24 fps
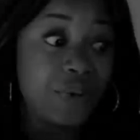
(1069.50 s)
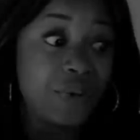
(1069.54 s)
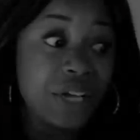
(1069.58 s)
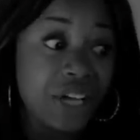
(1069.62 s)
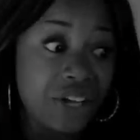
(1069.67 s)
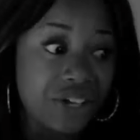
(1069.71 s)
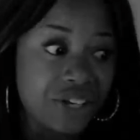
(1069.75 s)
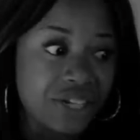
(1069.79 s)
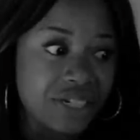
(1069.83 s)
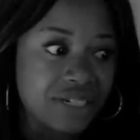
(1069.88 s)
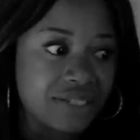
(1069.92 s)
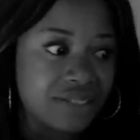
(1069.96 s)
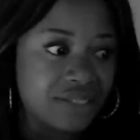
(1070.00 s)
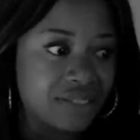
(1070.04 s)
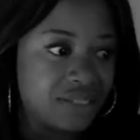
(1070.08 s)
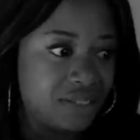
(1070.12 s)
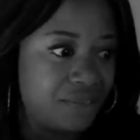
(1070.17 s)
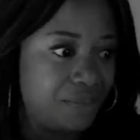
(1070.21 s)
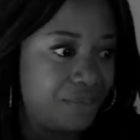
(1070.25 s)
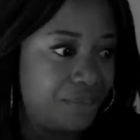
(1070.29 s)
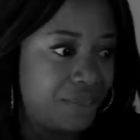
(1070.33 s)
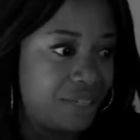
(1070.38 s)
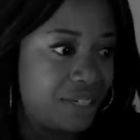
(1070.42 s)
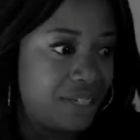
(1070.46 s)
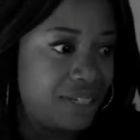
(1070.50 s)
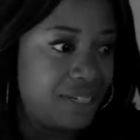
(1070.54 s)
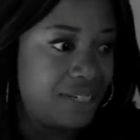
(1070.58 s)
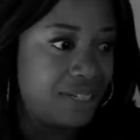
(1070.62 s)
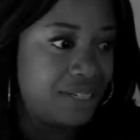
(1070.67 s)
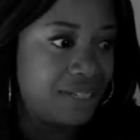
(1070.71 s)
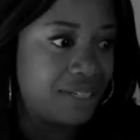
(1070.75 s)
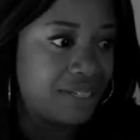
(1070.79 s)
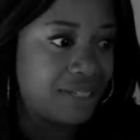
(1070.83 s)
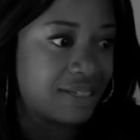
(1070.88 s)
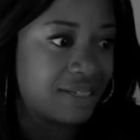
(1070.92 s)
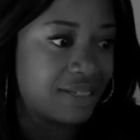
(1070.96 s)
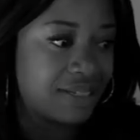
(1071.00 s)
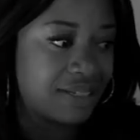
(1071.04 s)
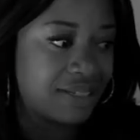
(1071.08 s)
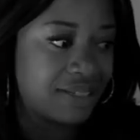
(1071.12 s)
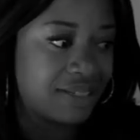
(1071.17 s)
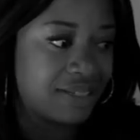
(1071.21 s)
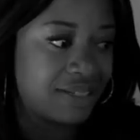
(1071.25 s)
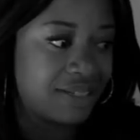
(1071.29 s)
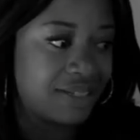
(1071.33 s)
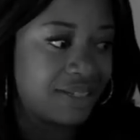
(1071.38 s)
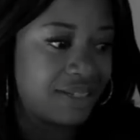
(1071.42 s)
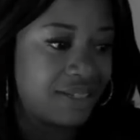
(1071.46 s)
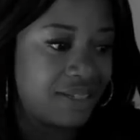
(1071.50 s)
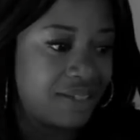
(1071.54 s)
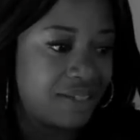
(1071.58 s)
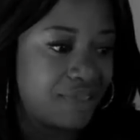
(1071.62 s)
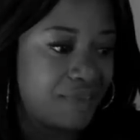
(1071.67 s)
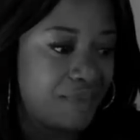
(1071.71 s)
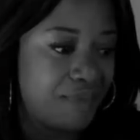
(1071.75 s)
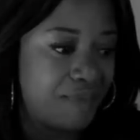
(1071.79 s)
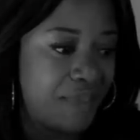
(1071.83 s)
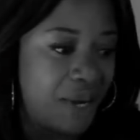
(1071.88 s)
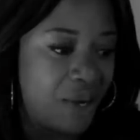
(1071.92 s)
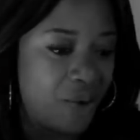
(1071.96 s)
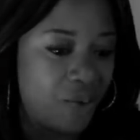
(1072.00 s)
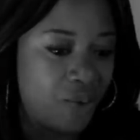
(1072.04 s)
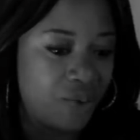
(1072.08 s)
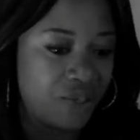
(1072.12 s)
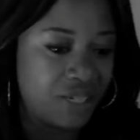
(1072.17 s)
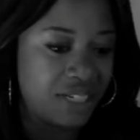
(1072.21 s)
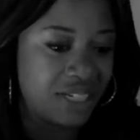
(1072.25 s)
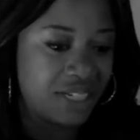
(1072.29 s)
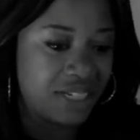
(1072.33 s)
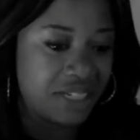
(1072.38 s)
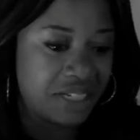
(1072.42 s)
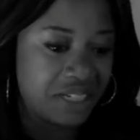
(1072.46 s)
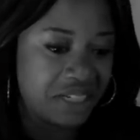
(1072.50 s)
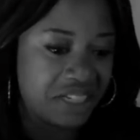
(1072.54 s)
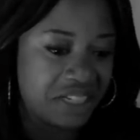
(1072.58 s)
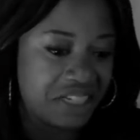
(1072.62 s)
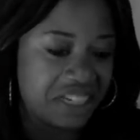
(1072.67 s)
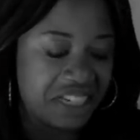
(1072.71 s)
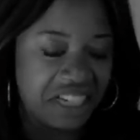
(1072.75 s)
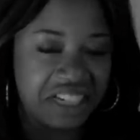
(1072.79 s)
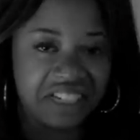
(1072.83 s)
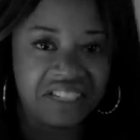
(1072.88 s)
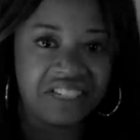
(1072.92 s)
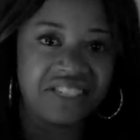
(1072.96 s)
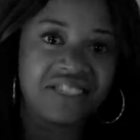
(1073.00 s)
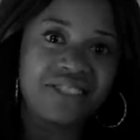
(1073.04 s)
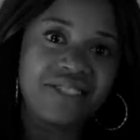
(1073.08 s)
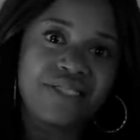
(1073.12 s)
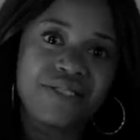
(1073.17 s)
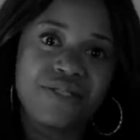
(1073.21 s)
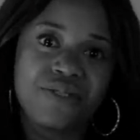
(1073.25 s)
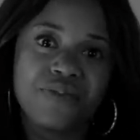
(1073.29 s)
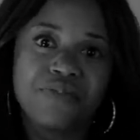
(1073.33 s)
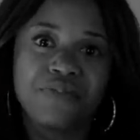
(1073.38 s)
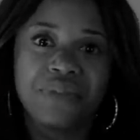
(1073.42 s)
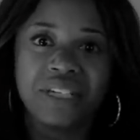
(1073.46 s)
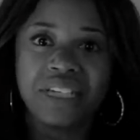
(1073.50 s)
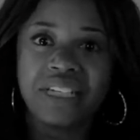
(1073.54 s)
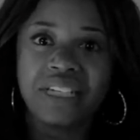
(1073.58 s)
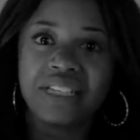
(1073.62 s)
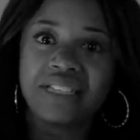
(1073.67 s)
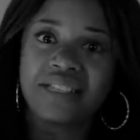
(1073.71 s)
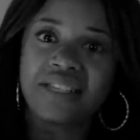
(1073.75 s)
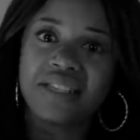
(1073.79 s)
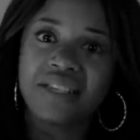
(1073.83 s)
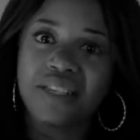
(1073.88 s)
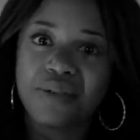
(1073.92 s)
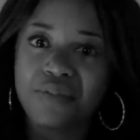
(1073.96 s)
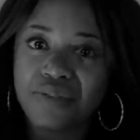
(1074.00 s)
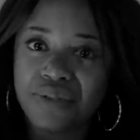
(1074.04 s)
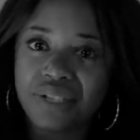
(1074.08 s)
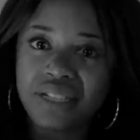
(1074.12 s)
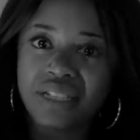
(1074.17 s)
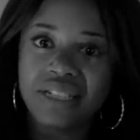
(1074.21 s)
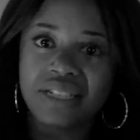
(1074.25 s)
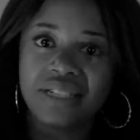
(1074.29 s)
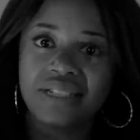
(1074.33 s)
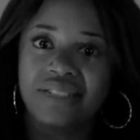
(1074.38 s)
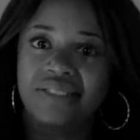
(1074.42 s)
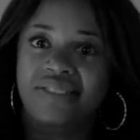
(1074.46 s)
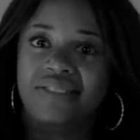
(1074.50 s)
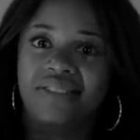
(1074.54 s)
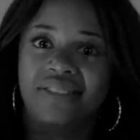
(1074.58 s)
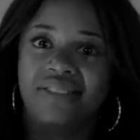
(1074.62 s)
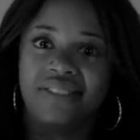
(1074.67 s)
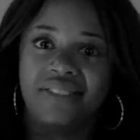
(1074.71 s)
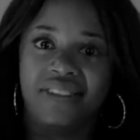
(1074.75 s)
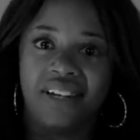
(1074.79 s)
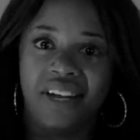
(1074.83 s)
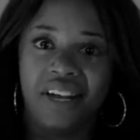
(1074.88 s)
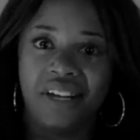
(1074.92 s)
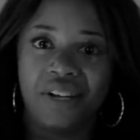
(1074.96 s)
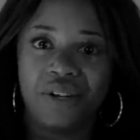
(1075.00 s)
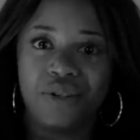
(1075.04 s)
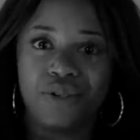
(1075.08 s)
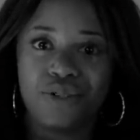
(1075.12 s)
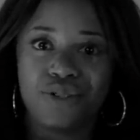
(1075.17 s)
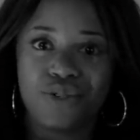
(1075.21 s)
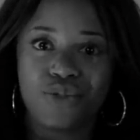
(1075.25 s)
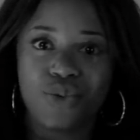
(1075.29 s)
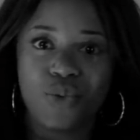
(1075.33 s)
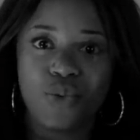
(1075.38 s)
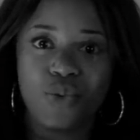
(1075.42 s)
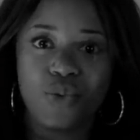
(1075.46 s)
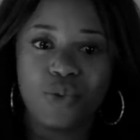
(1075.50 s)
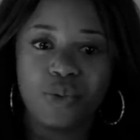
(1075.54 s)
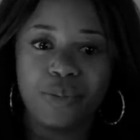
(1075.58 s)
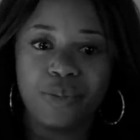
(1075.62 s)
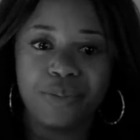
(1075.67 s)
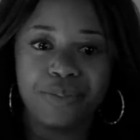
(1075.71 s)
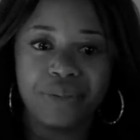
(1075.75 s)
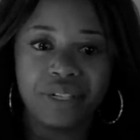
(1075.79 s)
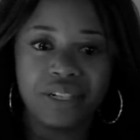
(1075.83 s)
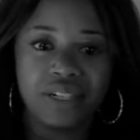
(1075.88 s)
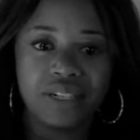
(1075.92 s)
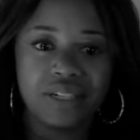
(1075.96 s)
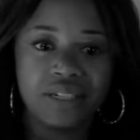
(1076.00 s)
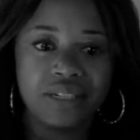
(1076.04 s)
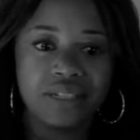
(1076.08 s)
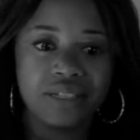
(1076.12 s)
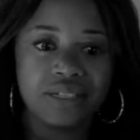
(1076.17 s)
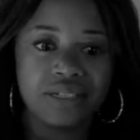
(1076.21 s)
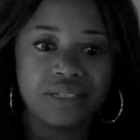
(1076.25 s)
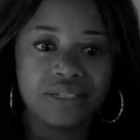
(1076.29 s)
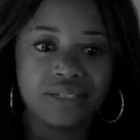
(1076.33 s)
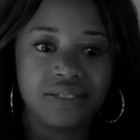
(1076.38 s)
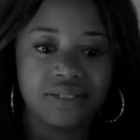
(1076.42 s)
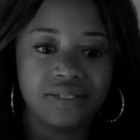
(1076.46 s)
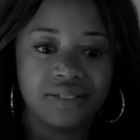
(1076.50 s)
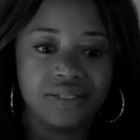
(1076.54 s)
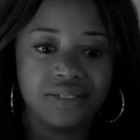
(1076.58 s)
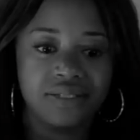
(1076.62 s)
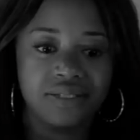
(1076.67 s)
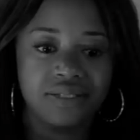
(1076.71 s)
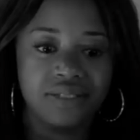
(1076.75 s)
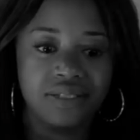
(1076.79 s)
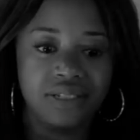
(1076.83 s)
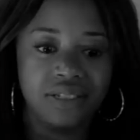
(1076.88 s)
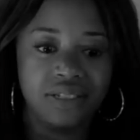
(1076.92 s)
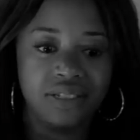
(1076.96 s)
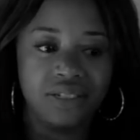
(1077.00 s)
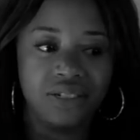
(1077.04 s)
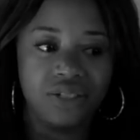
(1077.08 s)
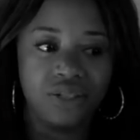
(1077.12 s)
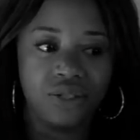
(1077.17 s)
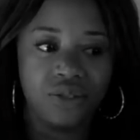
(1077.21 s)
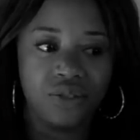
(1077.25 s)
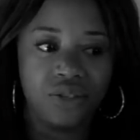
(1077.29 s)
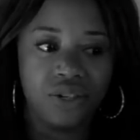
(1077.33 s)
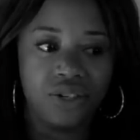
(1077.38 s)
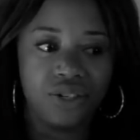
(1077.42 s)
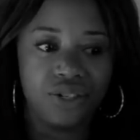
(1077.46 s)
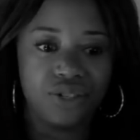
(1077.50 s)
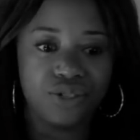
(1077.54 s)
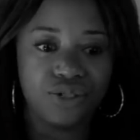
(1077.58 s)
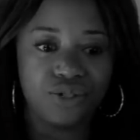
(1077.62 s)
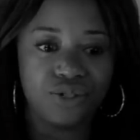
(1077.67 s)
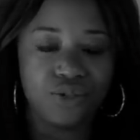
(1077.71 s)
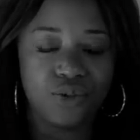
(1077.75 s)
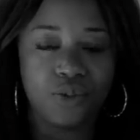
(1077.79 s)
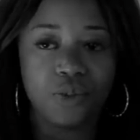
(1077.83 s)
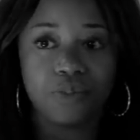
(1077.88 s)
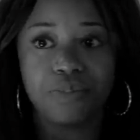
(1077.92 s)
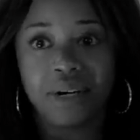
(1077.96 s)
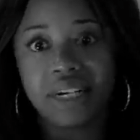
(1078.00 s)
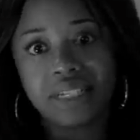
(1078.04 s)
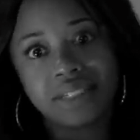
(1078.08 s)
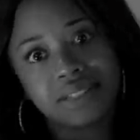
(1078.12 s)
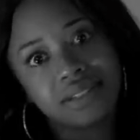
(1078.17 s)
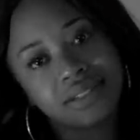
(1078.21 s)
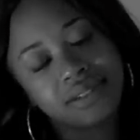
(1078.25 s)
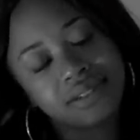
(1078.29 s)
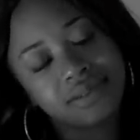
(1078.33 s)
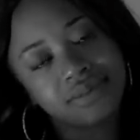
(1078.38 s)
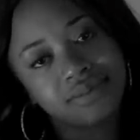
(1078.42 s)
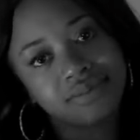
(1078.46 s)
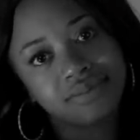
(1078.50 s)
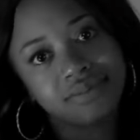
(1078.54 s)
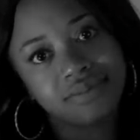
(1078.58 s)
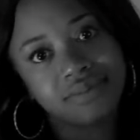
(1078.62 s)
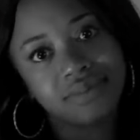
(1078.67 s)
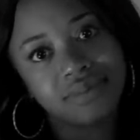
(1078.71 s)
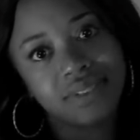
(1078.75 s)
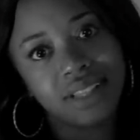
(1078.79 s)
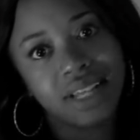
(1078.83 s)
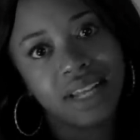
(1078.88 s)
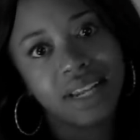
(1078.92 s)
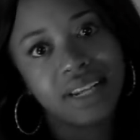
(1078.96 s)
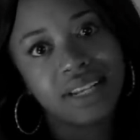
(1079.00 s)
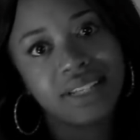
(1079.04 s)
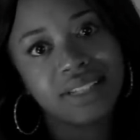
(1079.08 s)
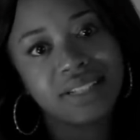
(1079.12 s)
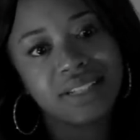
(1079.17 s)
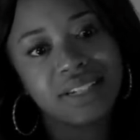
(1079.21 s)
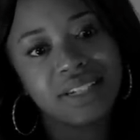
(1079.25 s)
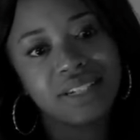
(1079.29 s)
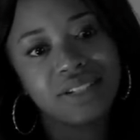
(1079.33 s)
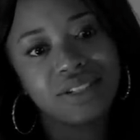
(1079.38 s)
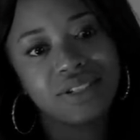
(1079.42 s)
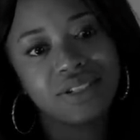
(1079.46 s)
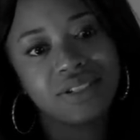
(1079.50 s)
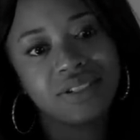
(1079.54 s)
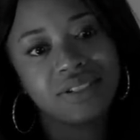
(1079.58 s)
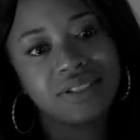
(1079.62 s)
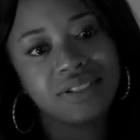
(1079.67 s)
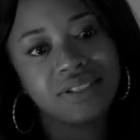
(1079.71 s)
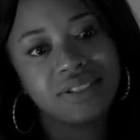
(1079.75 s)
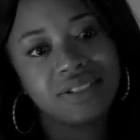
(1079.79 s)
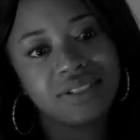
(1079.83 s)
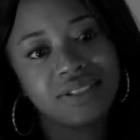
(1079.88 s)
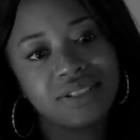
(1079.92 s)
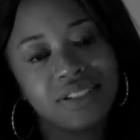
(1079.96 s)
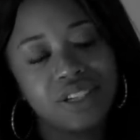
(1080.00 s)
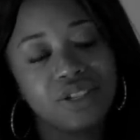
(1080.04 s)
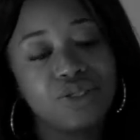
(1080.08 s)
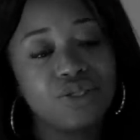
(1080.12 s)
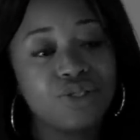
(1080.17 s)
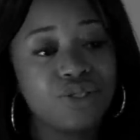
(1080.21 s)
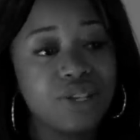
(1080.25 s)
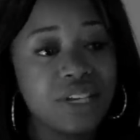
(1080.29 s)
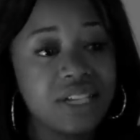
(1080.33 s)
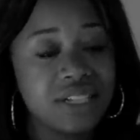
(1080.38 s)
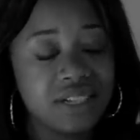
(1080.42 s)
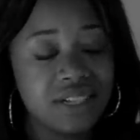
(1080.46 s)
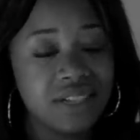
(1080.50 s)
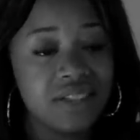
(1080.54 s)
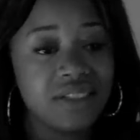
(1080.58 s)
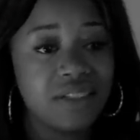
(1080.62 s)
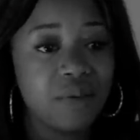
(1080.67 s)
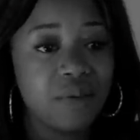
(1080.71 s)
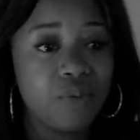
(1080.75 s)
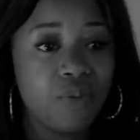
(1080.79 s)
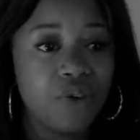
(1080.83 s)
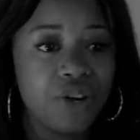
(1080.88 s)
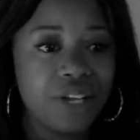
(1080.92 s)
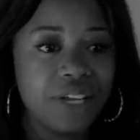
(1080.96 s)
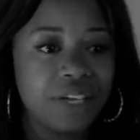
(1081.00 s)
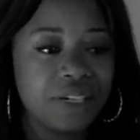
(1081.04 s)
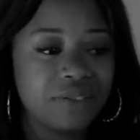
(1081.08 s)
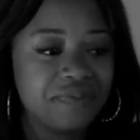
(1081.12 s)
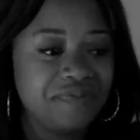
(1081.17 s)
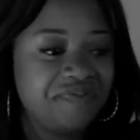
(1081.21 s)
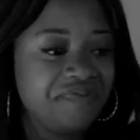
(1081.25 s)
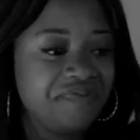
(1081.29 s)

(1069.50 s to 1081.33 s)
weird, because my oldest is like this little mini celebrity at her school, because, you know, on a school bus, they used to listen in the morning,